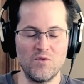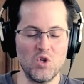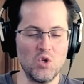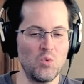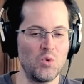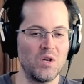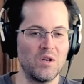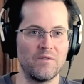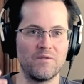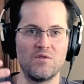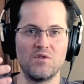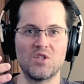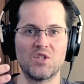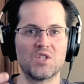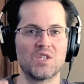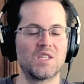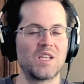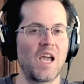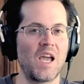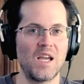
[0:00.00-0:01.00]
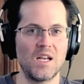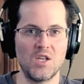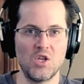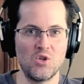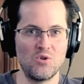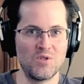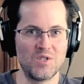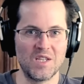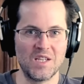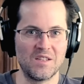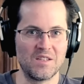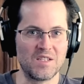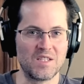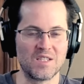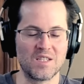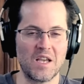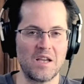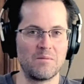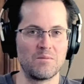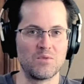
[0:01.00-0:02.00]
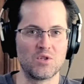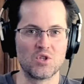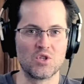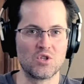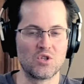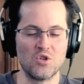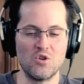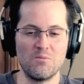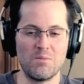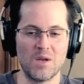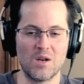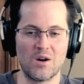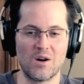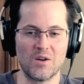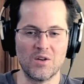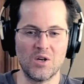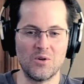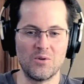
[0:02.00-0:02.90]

You would have stayed using the same stupid audio